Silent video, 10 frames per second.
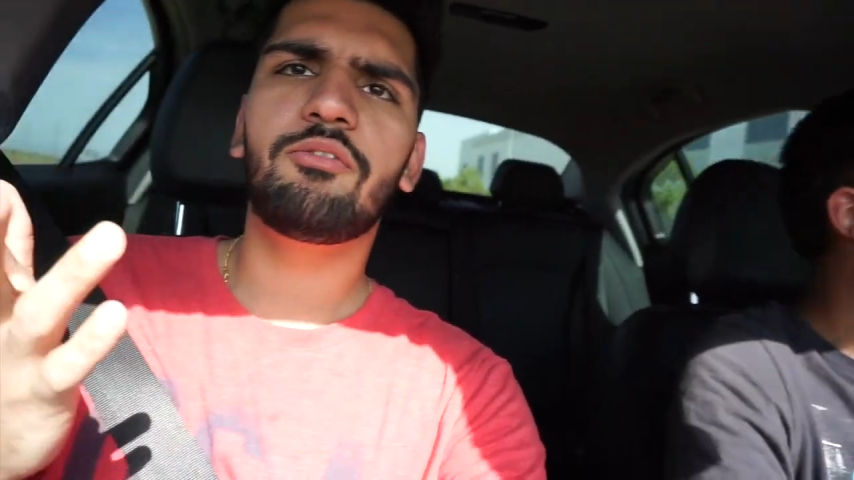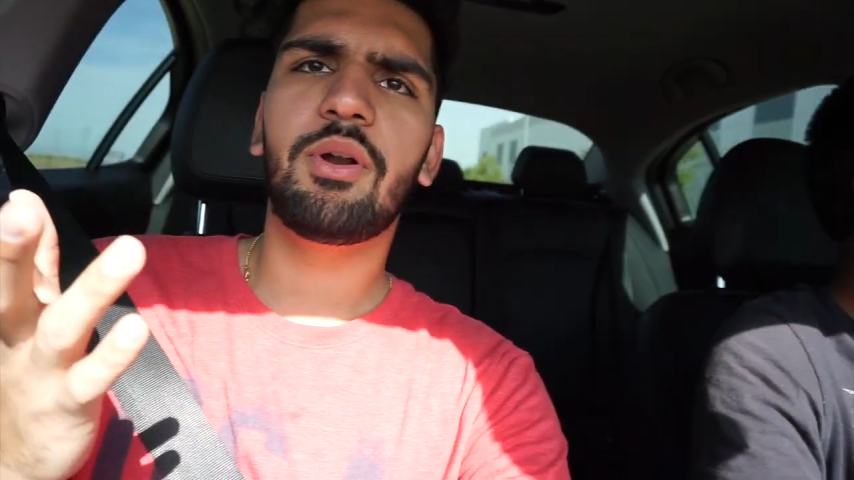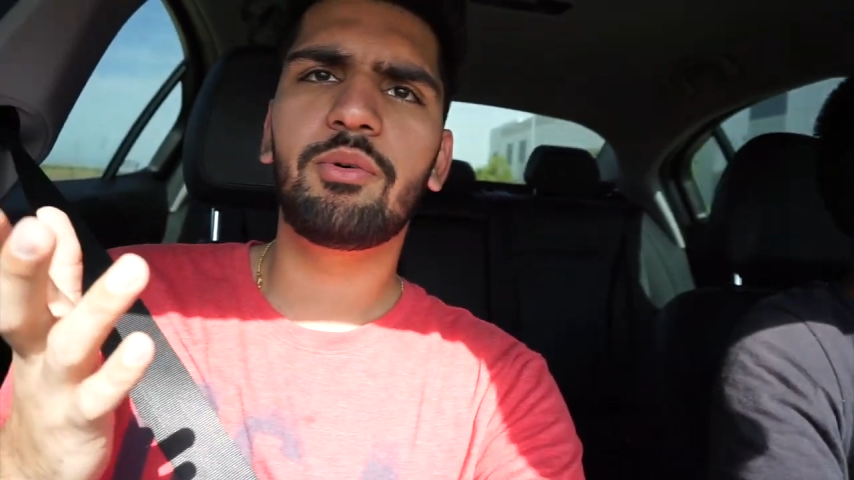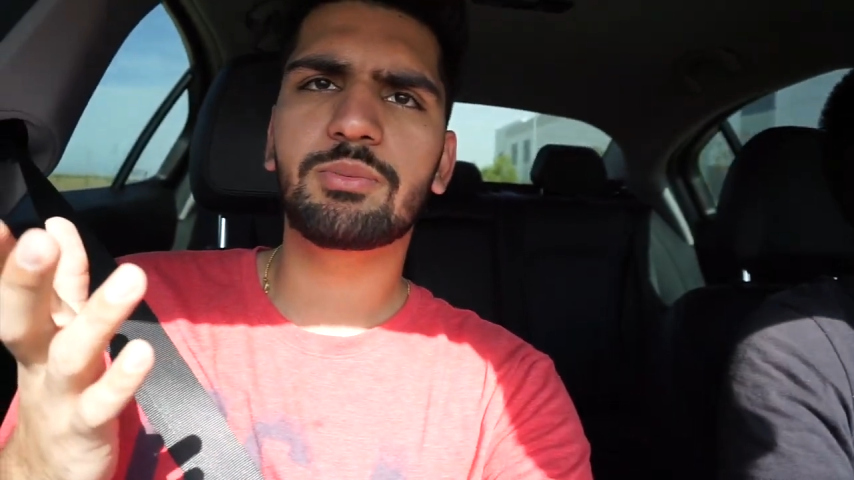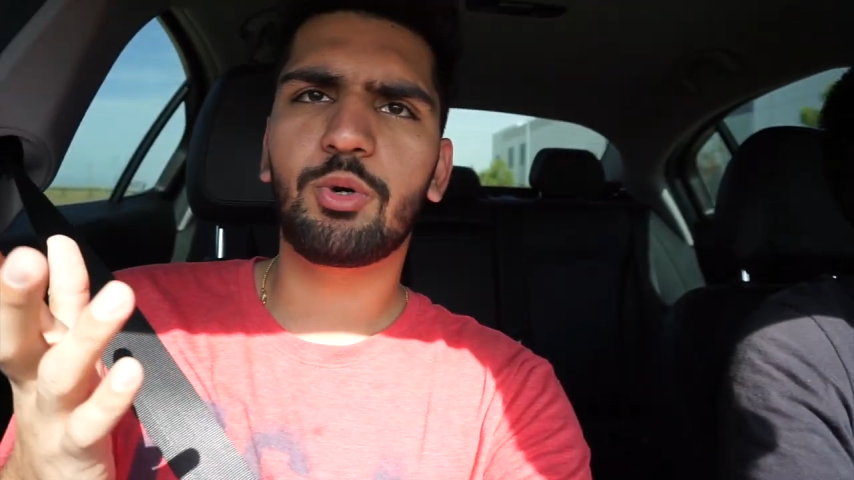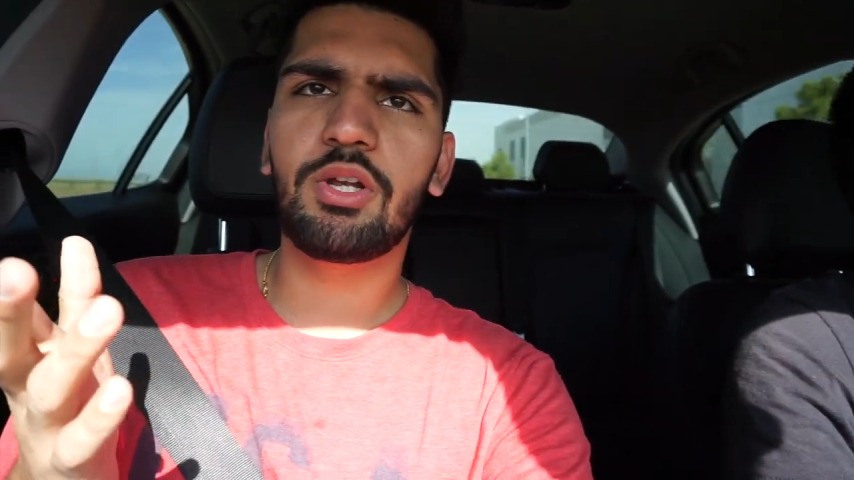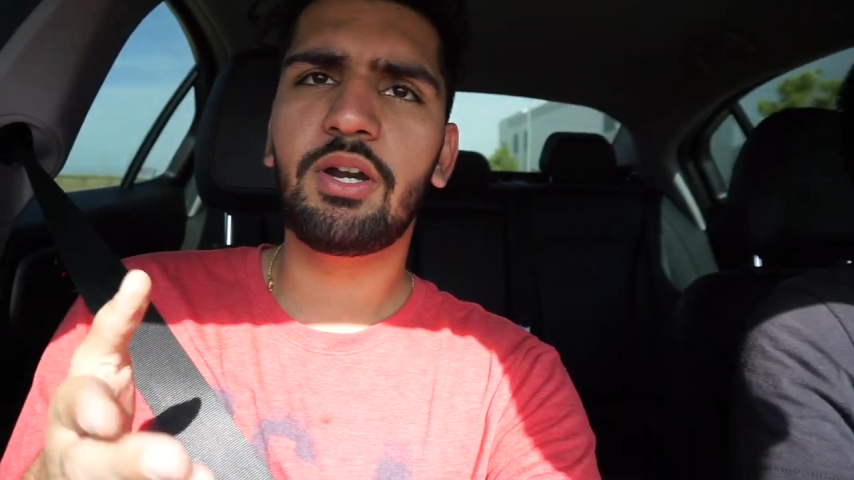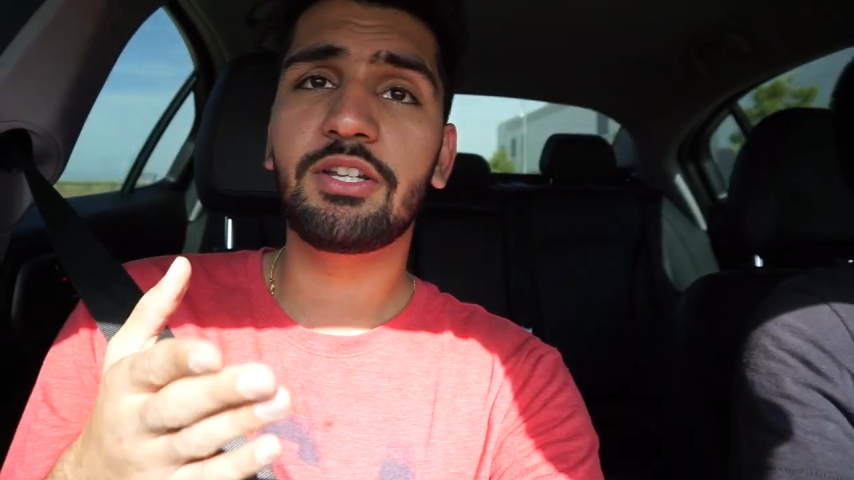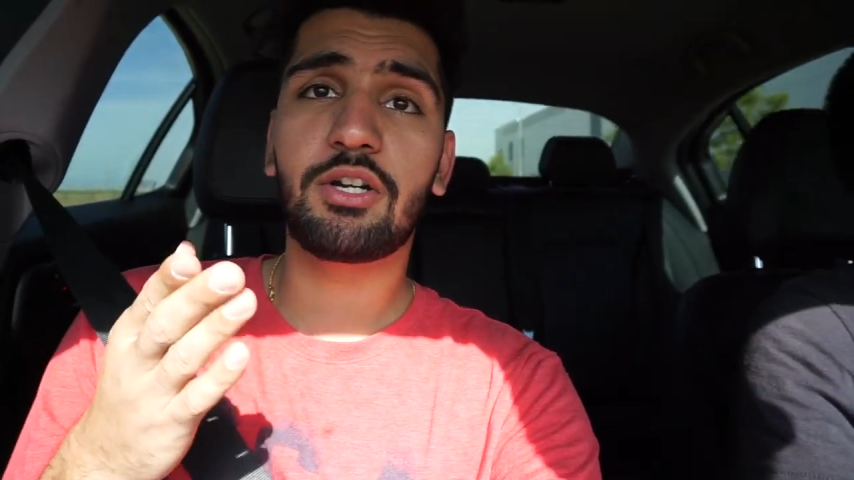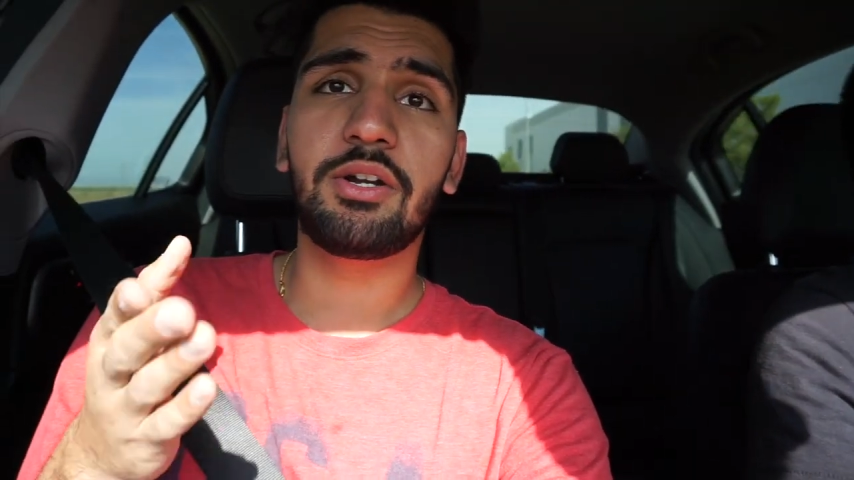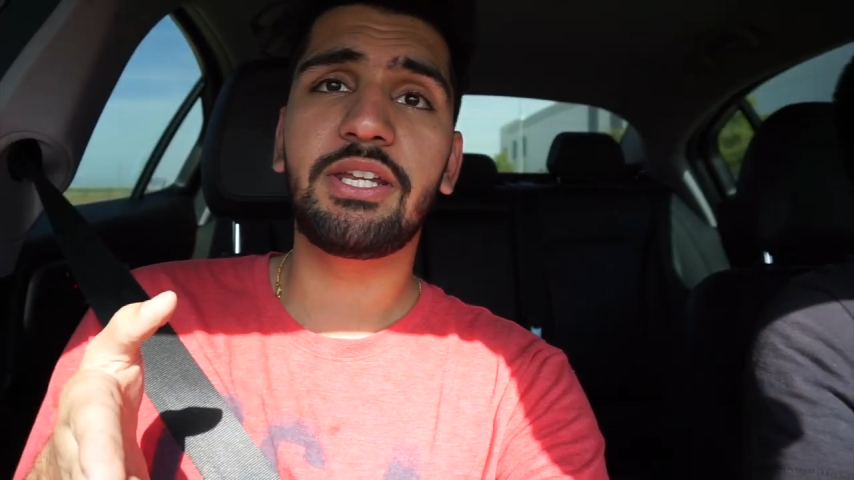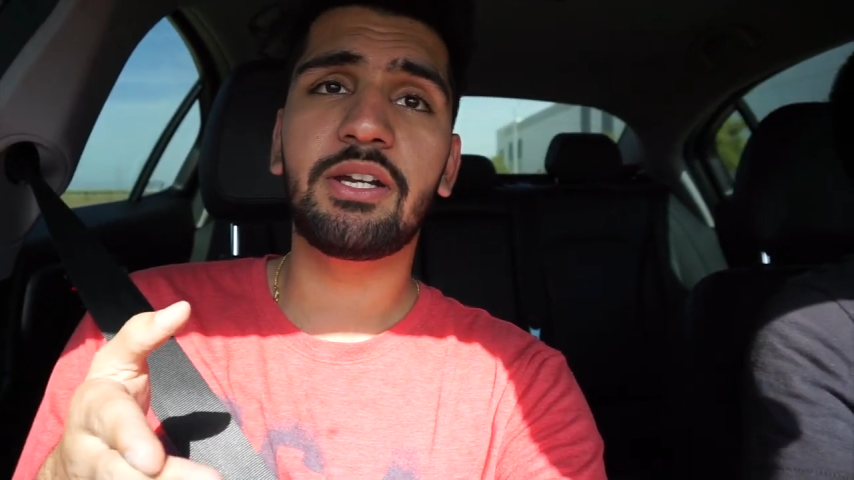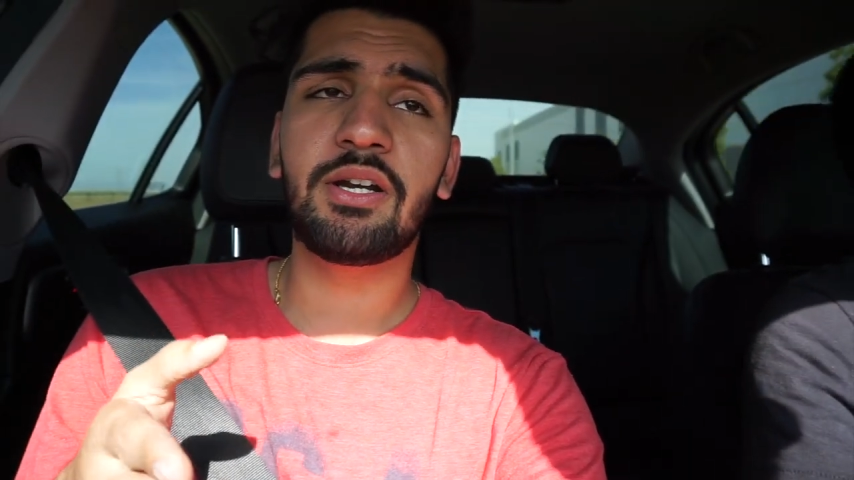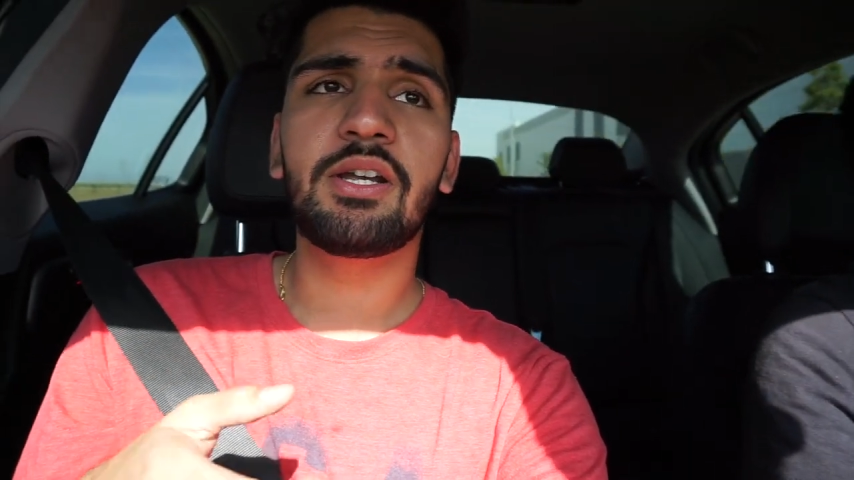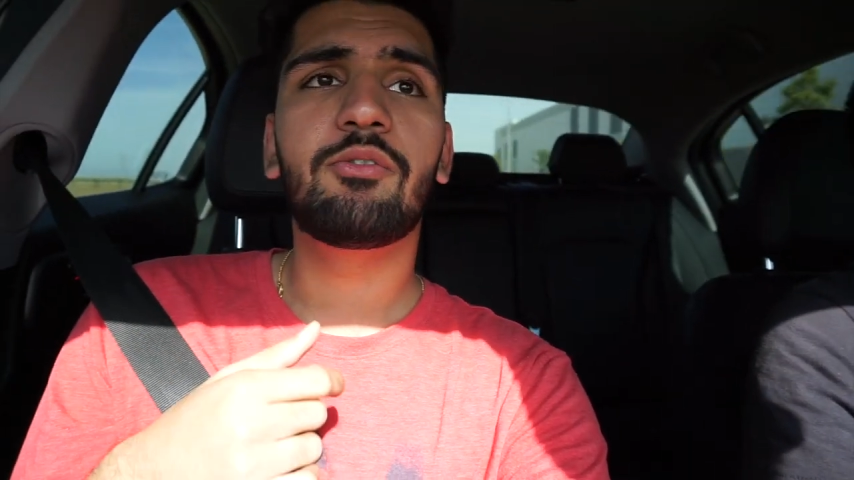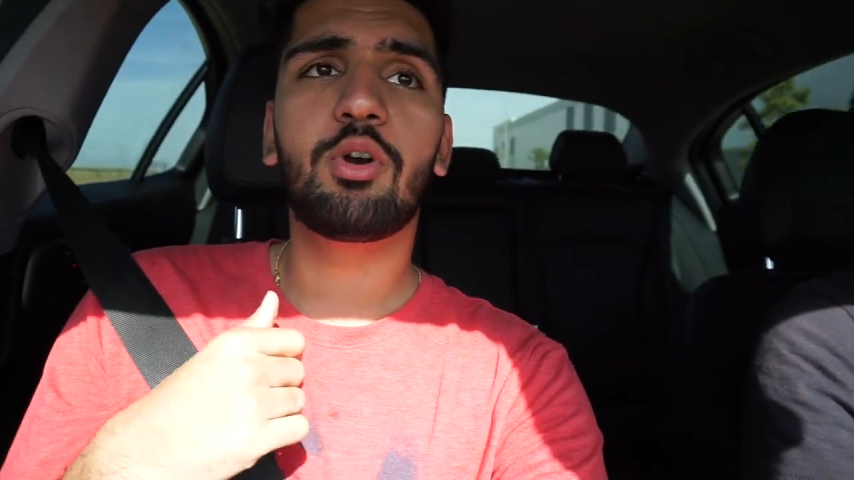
fiber spoiler is already here